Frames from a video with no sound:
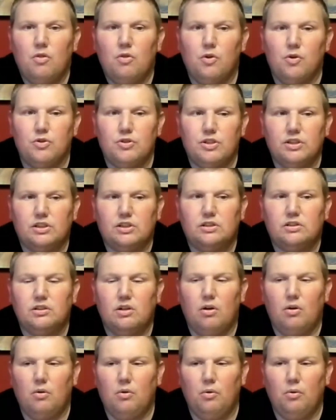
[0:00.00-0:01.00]
They're just
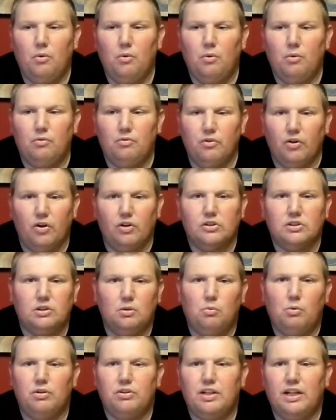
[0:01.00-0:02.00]
so versed
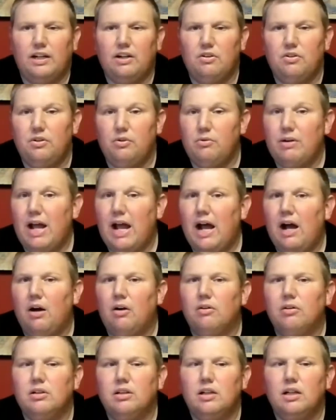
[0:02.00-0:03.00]
in what they can do
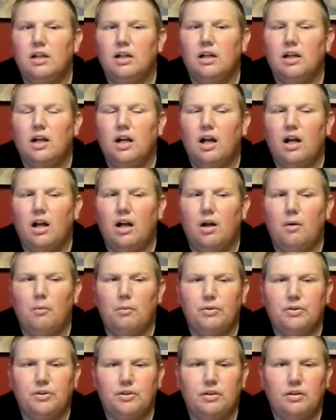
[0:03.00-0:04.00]
now.
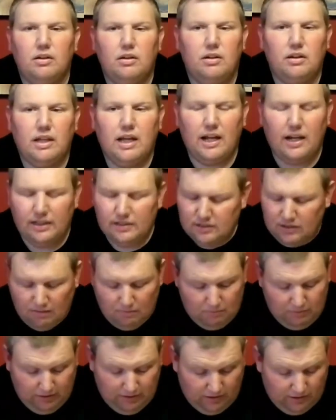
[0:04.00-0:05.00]
With that, it's
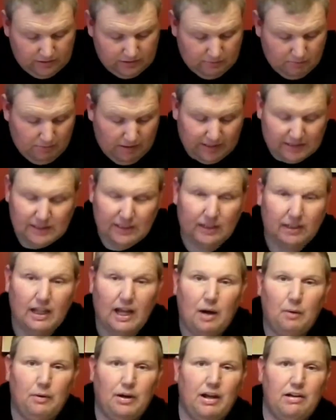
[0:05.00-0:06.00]
amazing
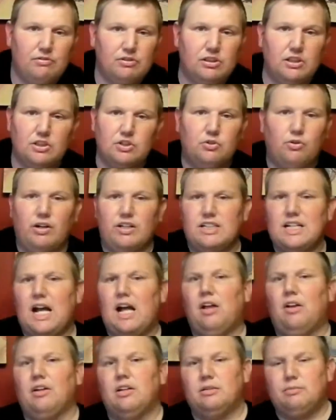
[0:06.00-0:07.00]
that we have such great
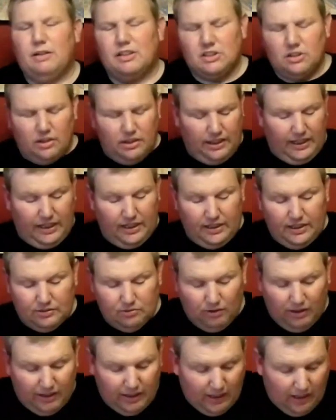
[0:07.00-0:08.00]
talent, especially in the
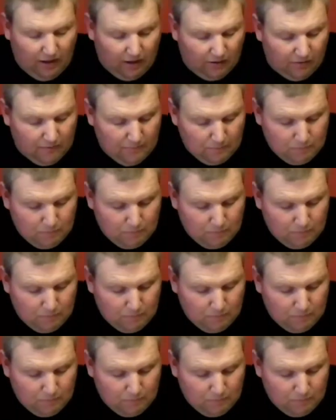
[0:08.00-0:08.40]
indies right now.